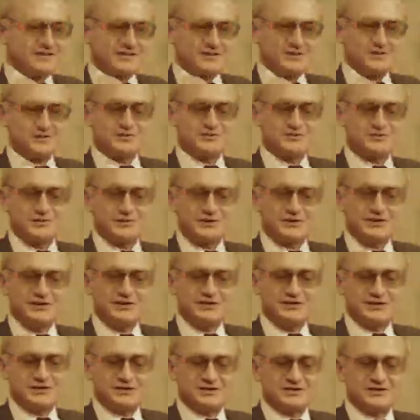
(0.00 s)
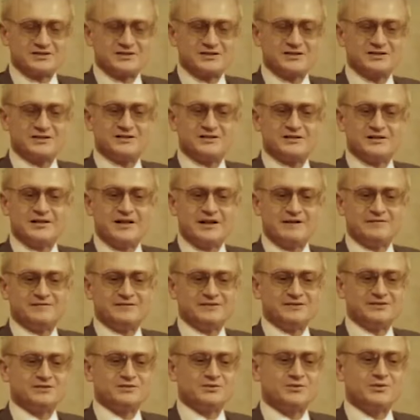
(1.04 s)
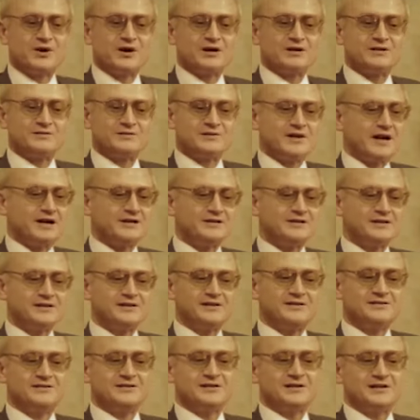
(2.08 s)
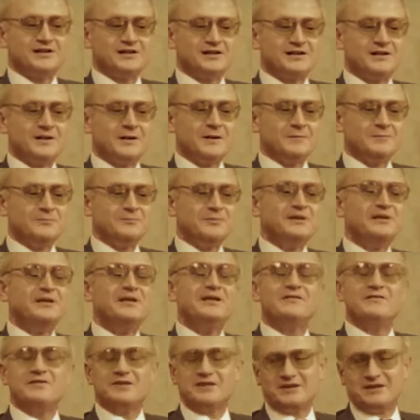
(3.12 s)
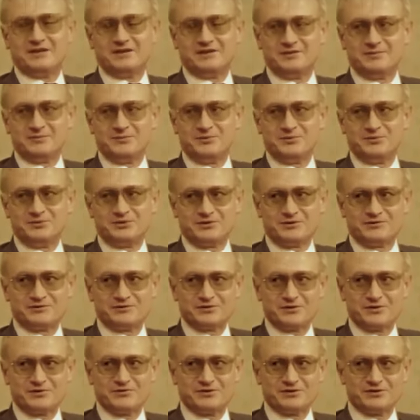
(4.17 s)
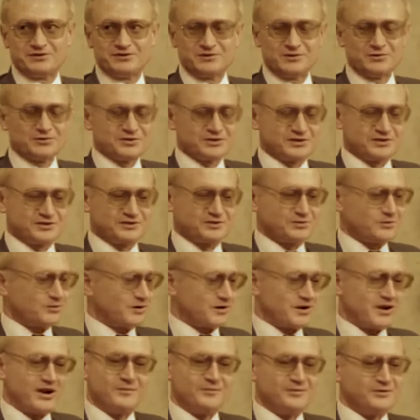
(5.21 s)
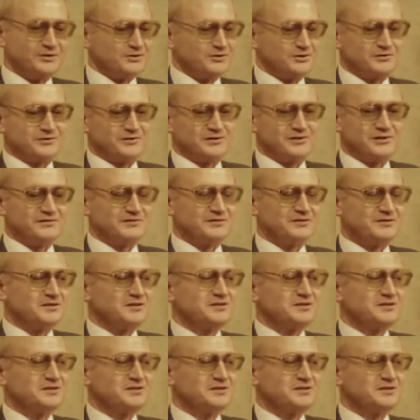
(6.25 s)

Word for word: the useful idiots, the, the leftists who are idealistically believing in the beauty of Soviet socialist or communist or whatever